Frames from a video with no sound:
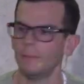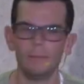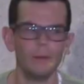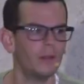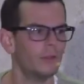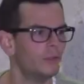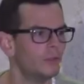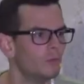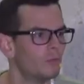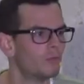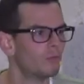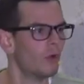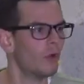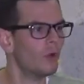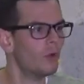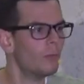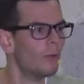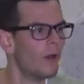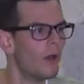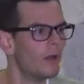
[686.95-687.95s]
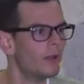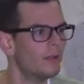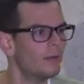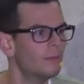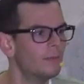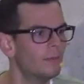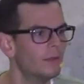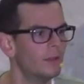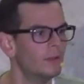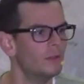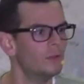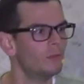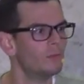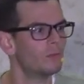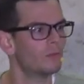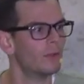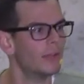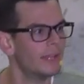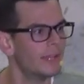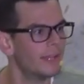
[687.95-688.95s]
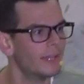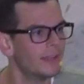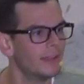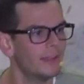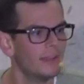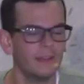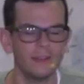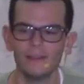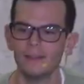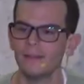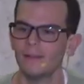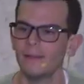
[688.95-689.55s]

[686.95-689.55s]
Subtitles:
A new robe on him, a new ring.